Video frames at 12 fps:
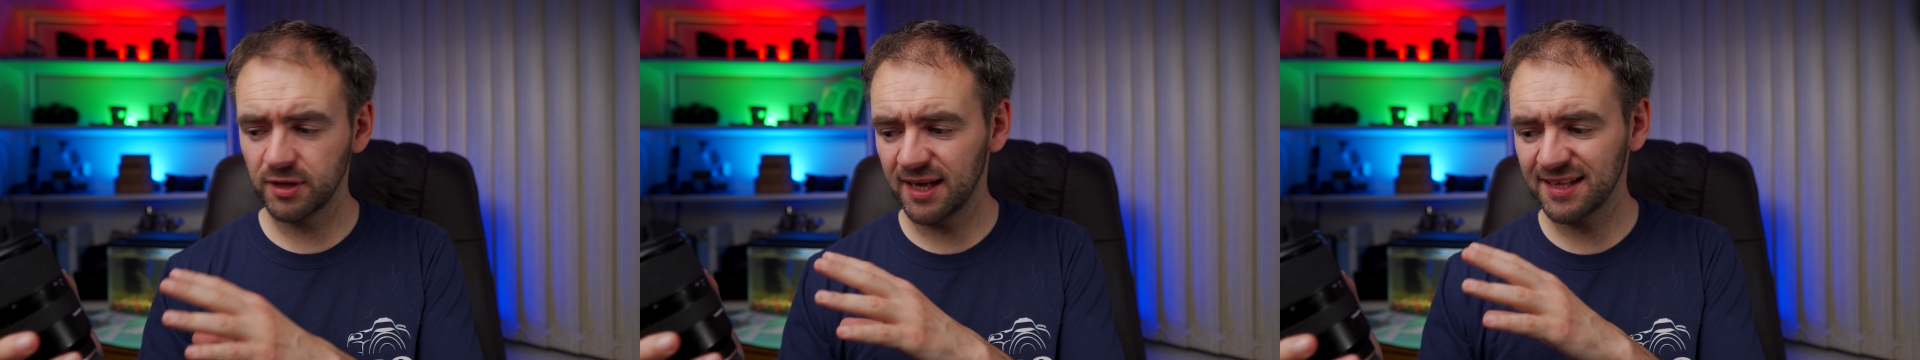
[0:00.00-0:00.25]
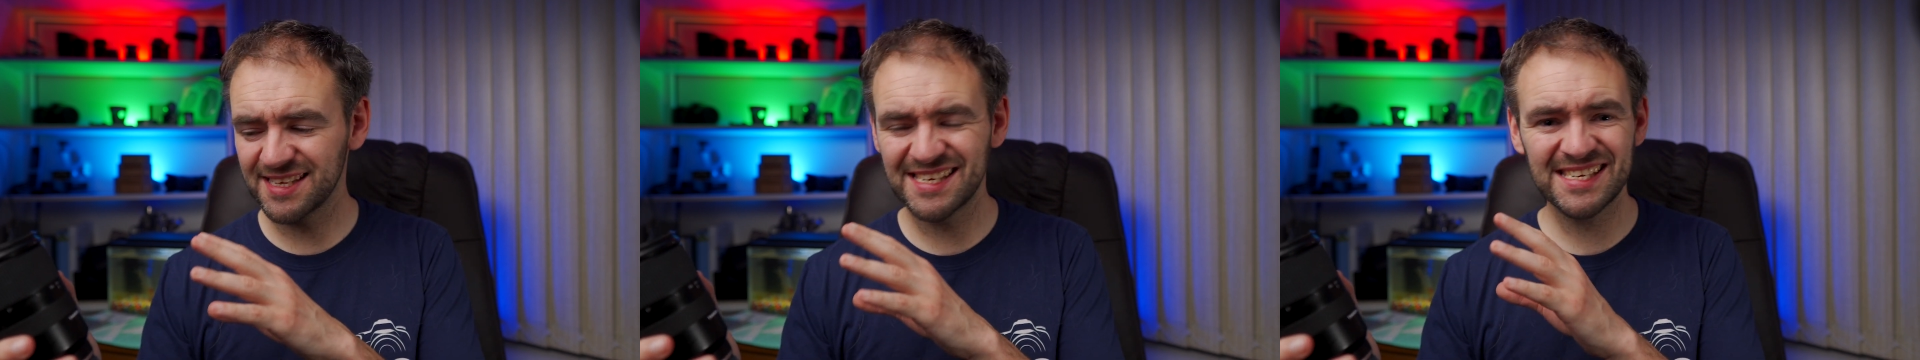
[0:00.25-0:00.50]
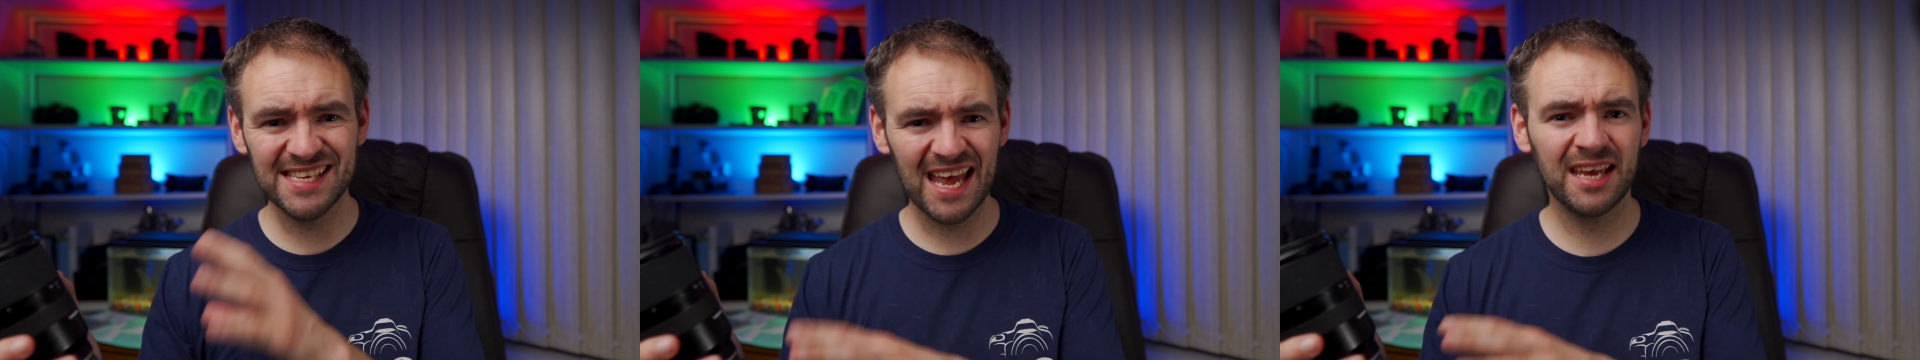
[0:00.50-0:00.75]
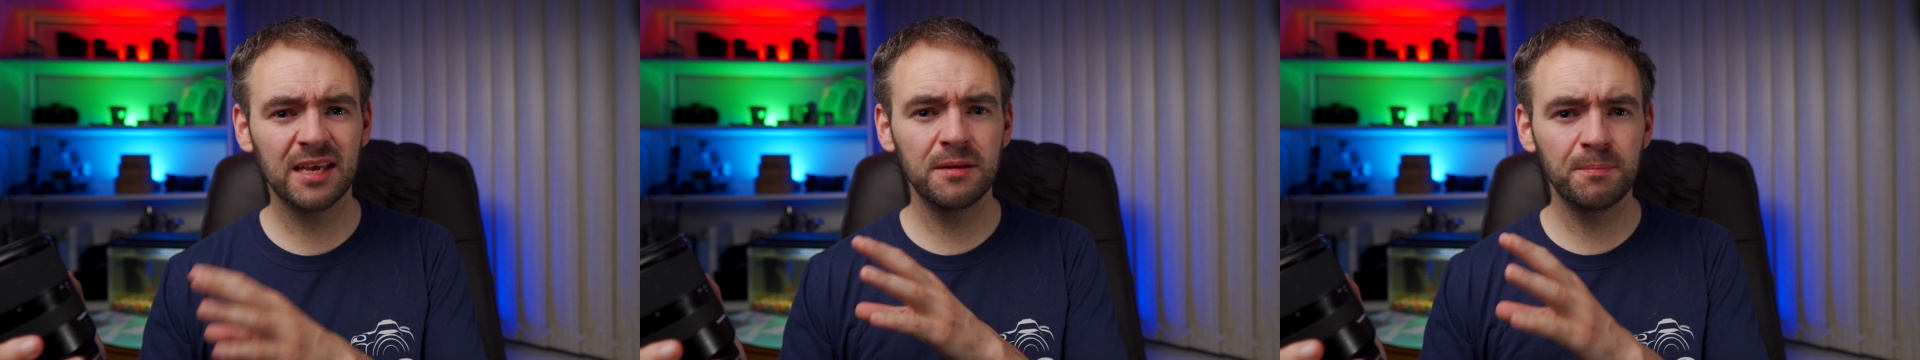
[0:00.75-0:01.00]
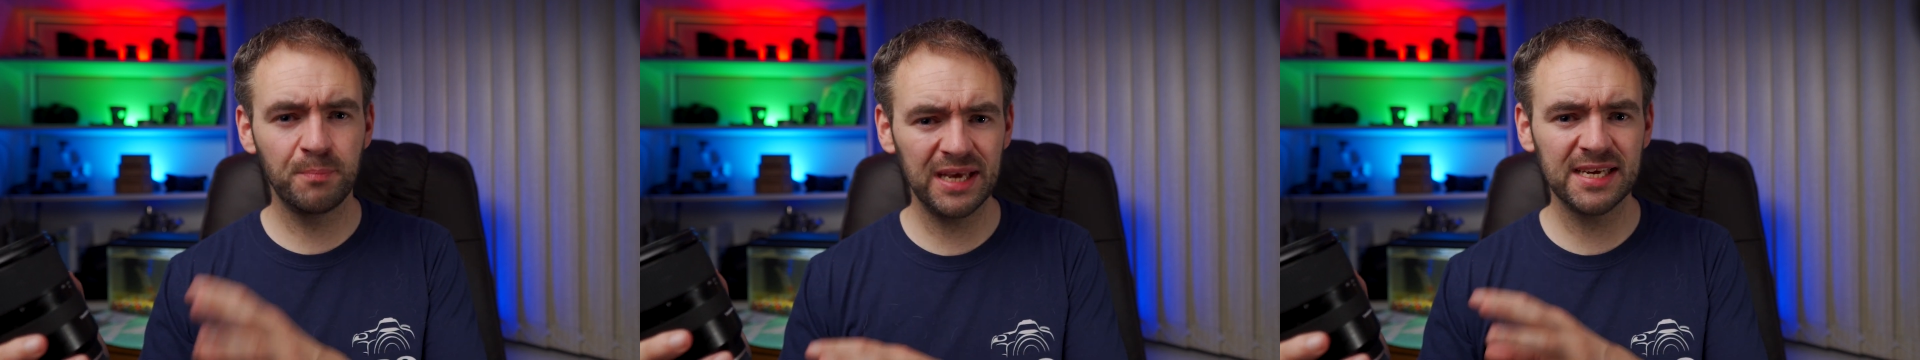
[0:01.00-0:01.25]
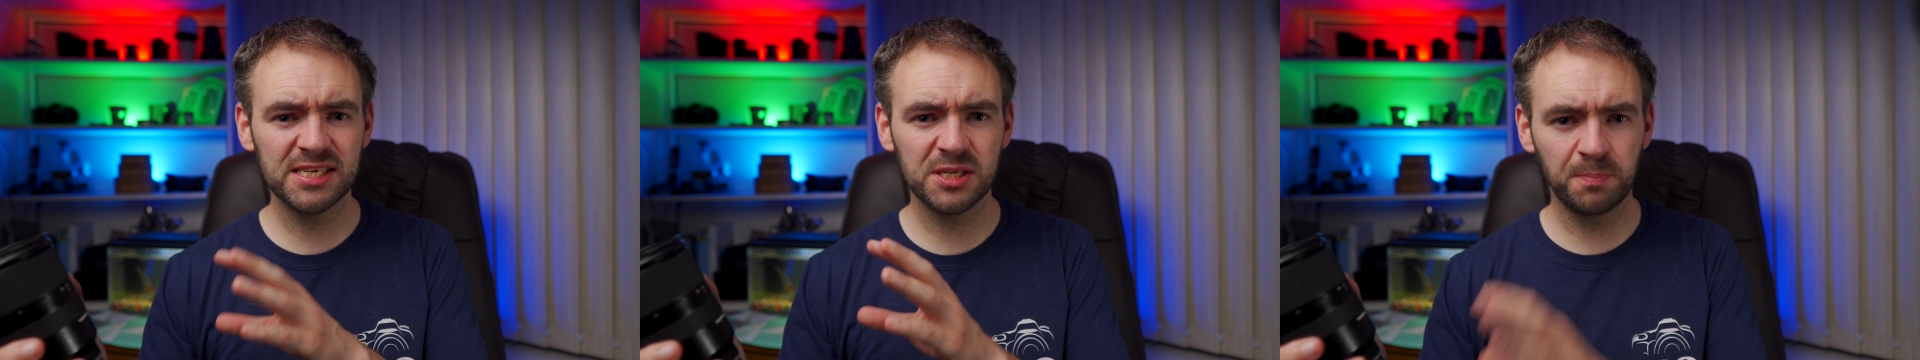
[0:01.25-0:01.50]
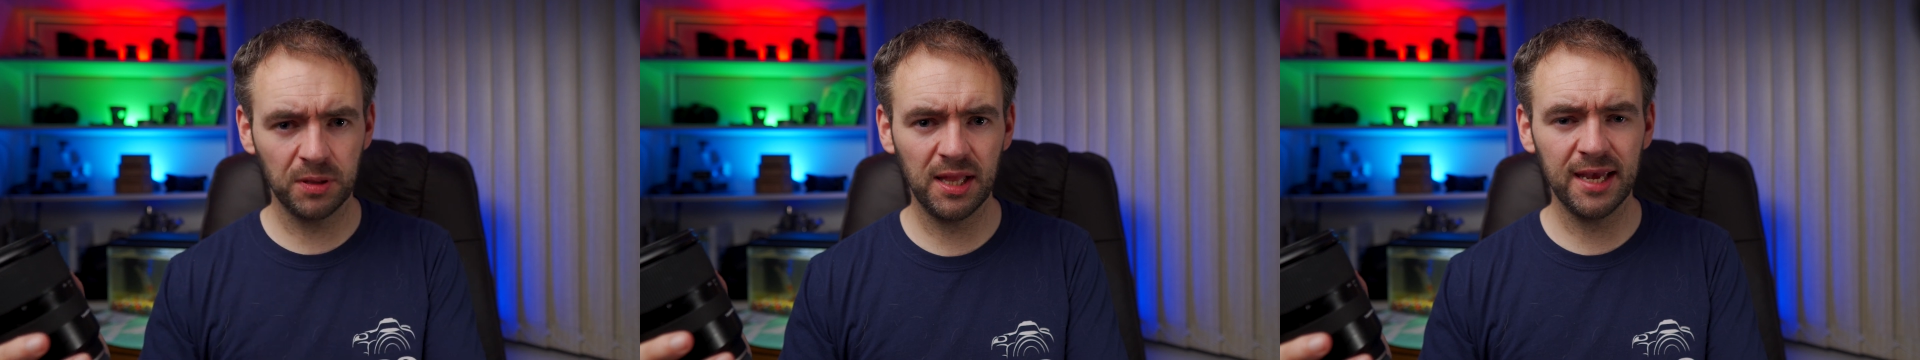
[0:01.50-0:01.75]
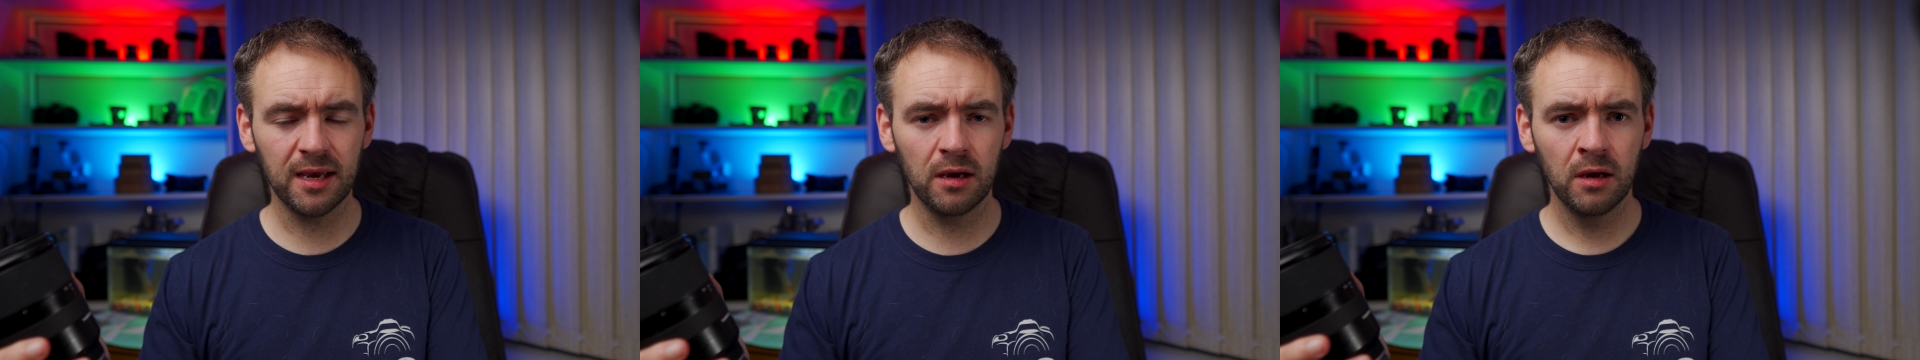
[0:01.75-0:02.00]
They're like the second biggest
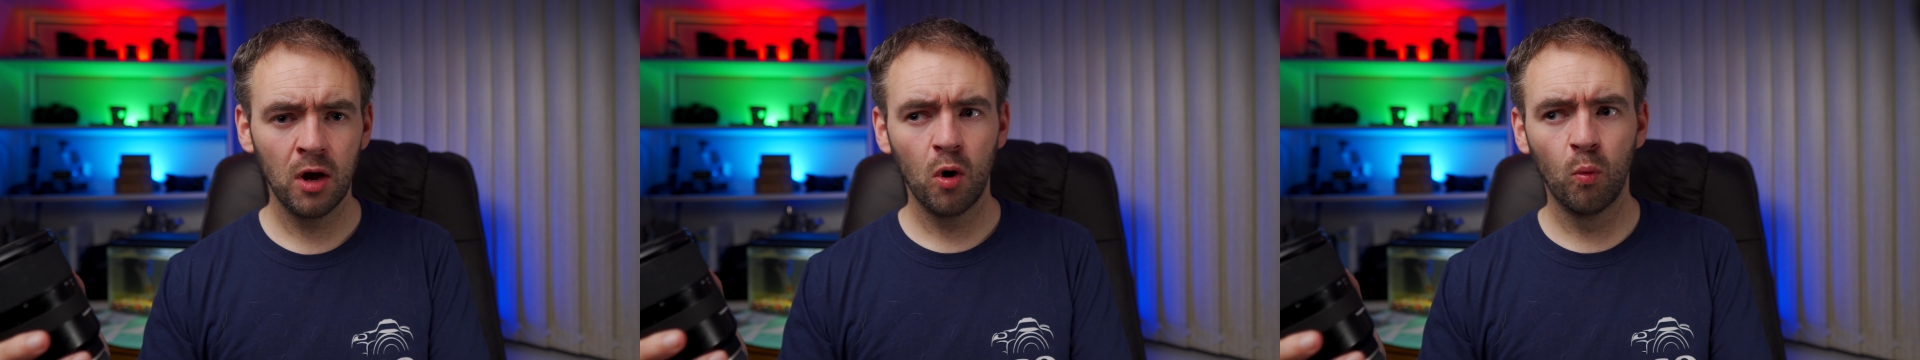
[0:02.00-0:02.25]
player